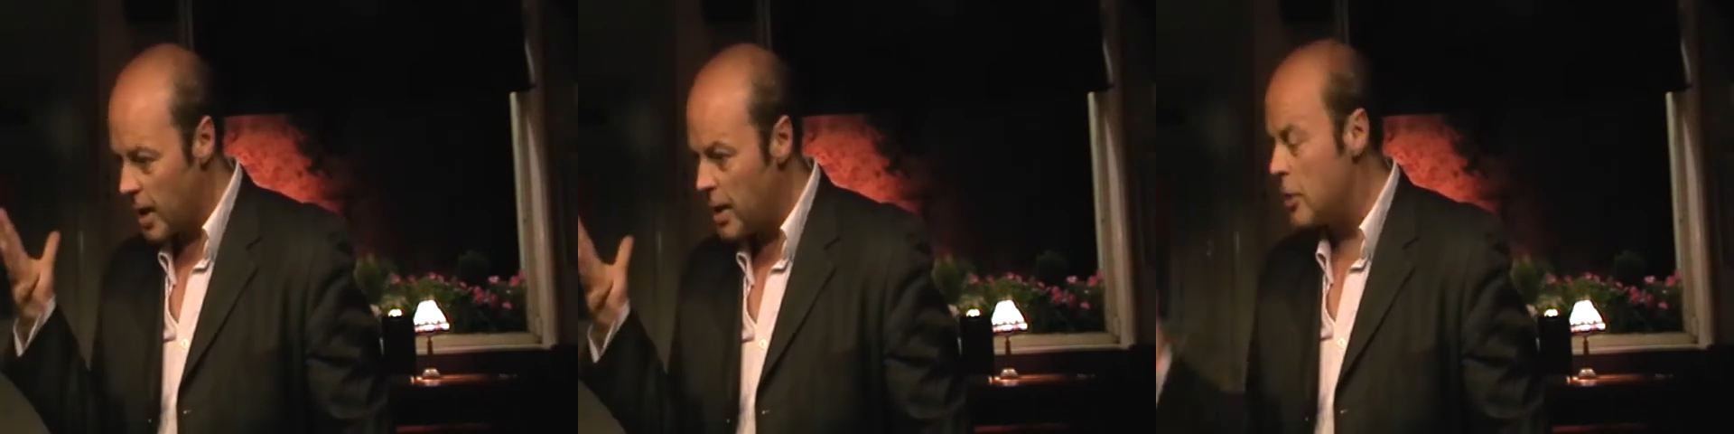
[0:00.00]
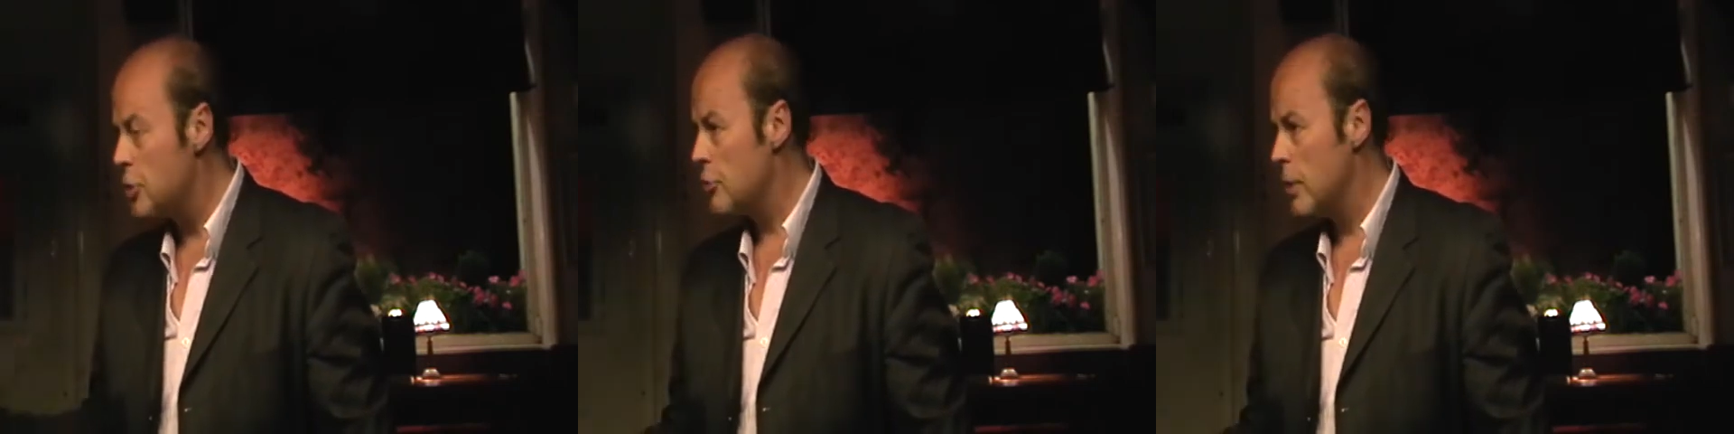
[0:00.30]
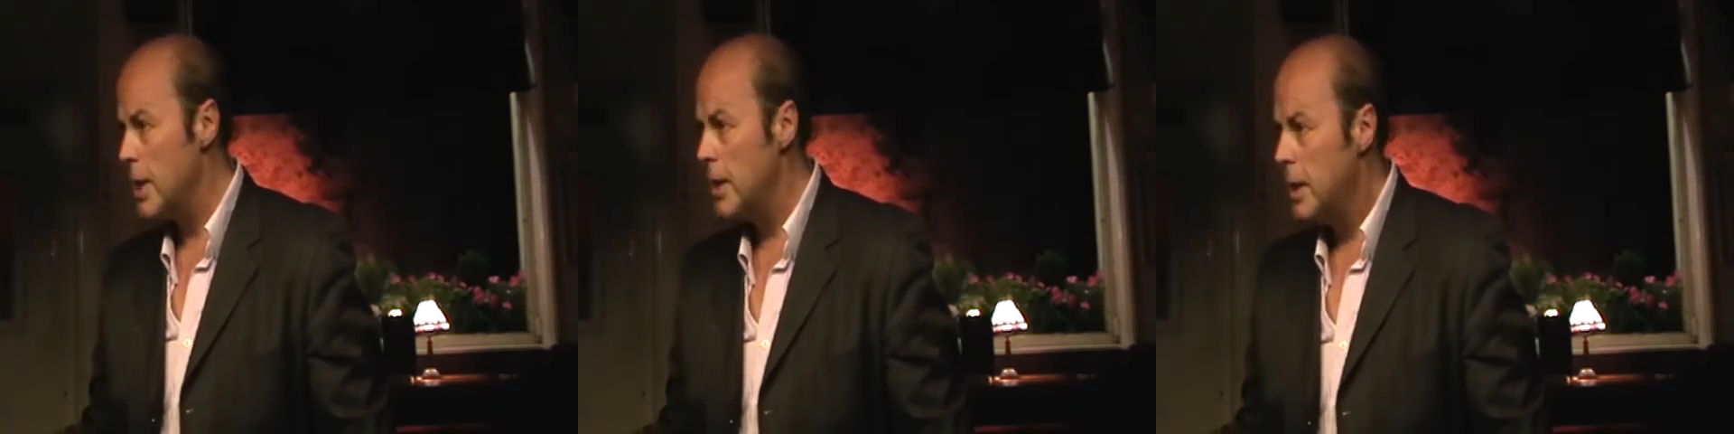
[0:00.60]

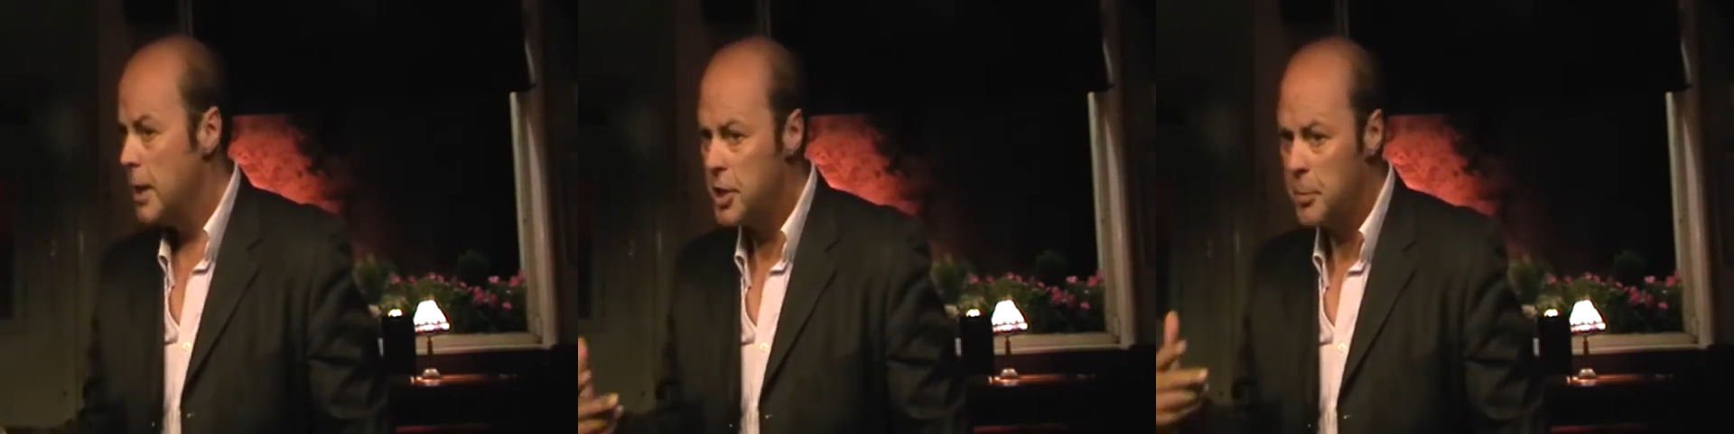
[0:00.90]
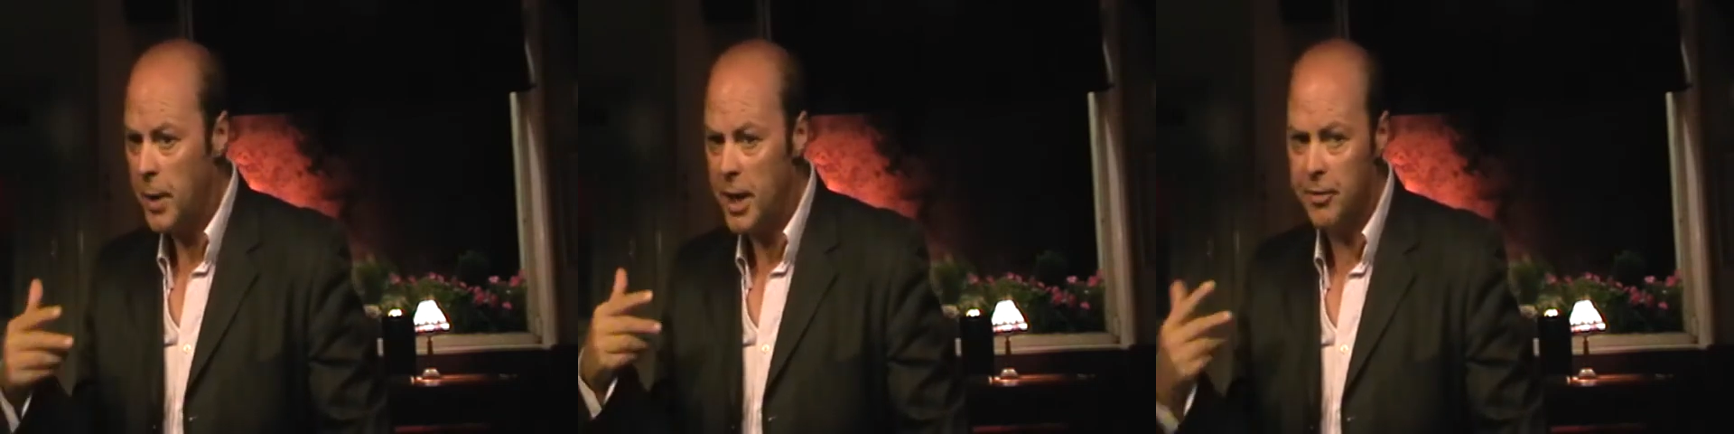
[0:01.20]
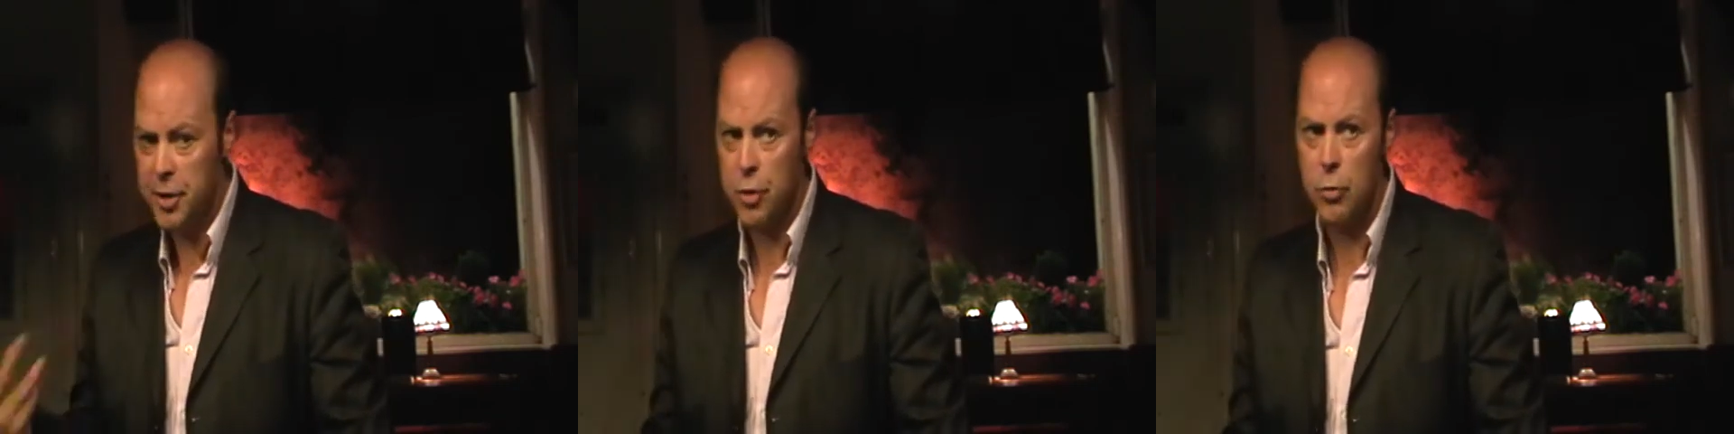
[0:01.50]
country, to pay
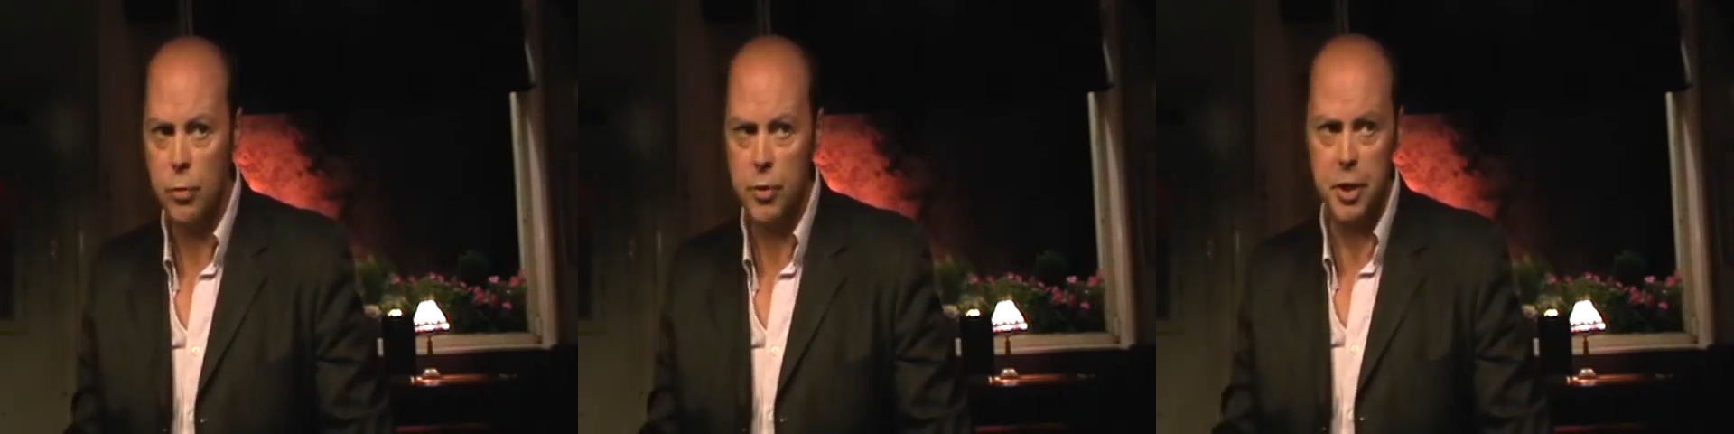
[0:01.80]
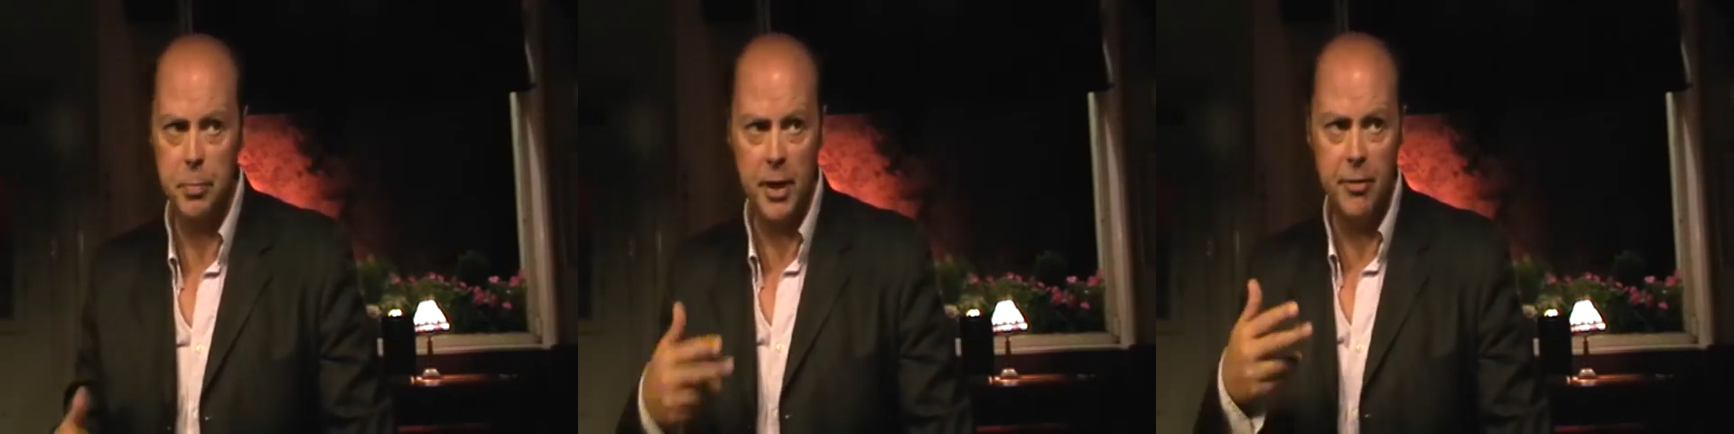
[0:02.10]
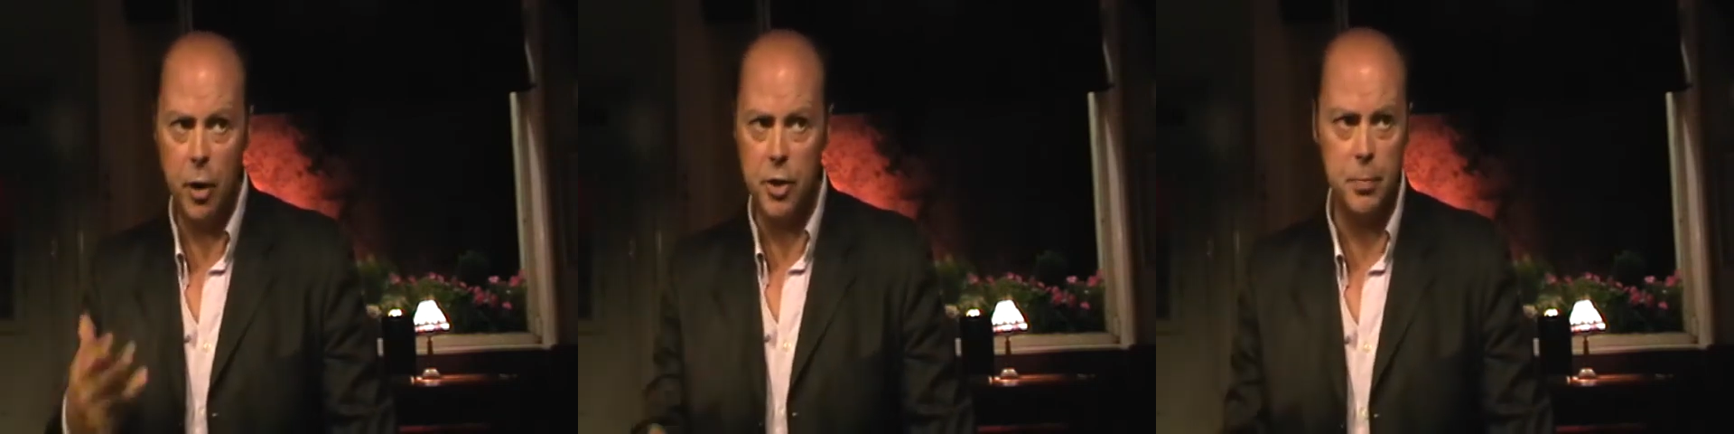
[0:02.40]
for schools, to pay
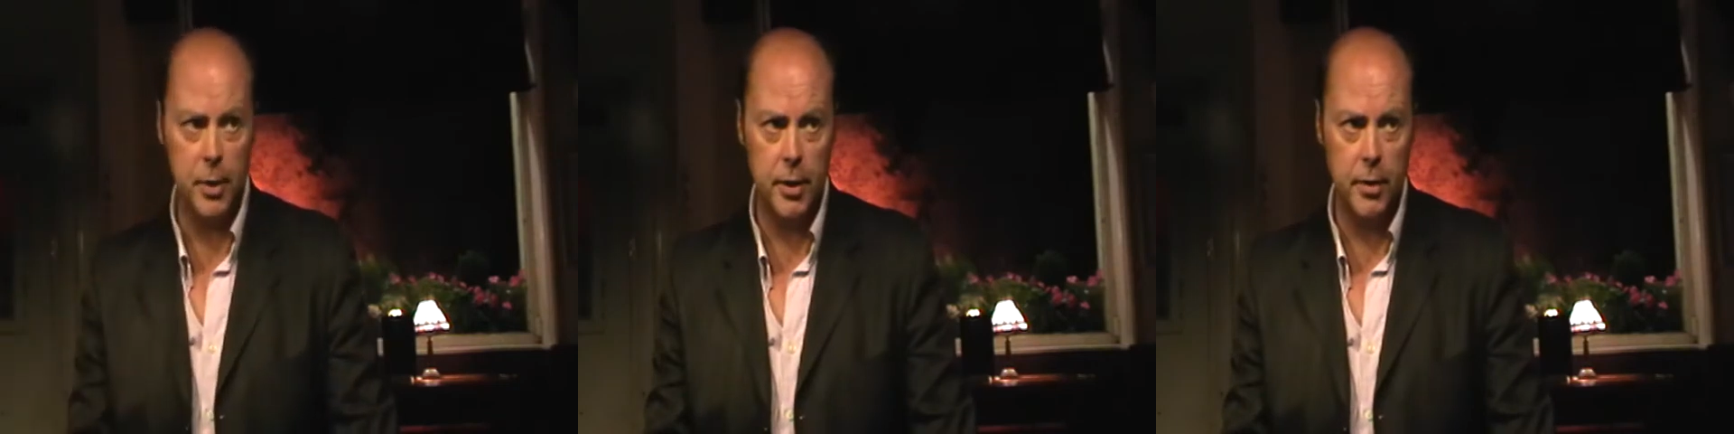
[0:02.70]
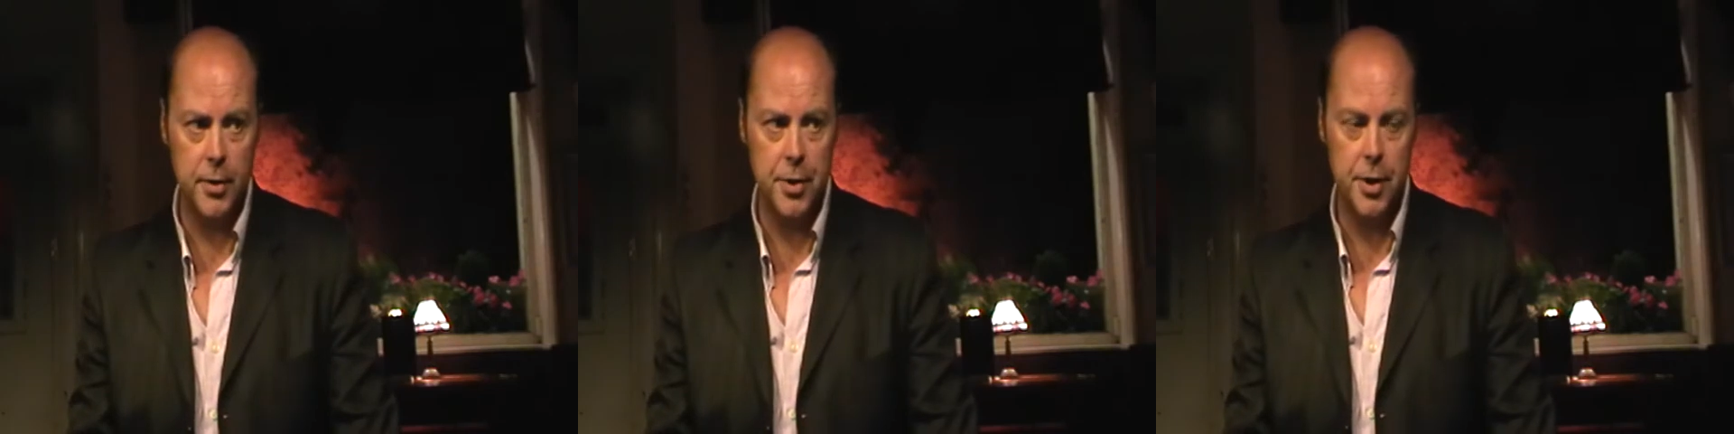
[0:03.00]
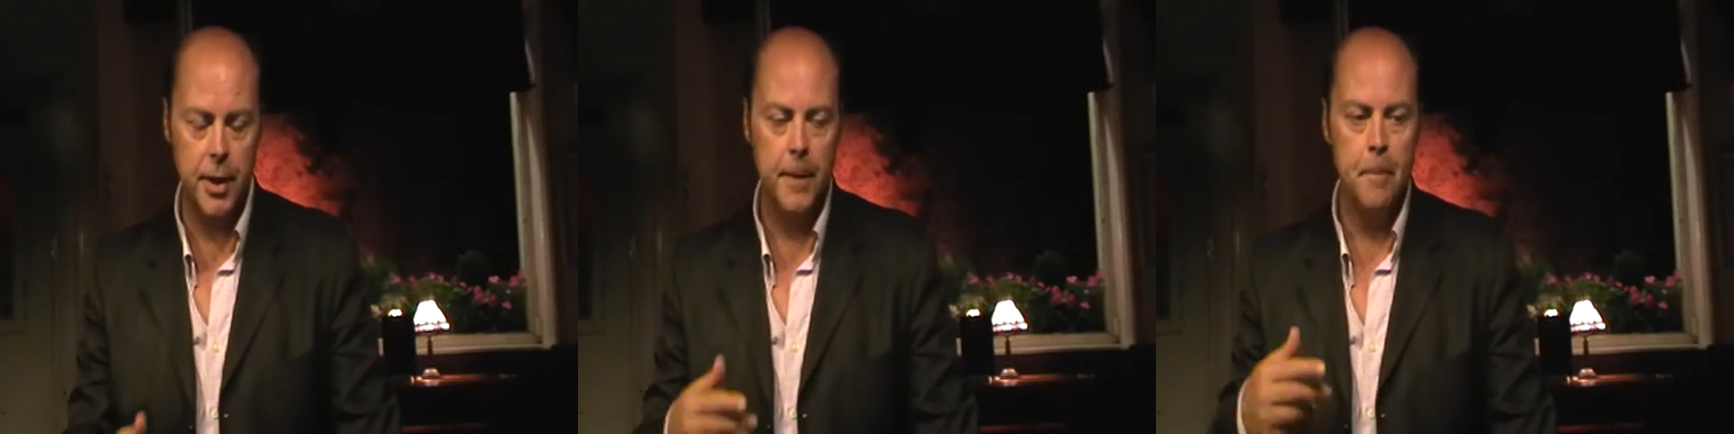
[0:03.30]
for hospitals.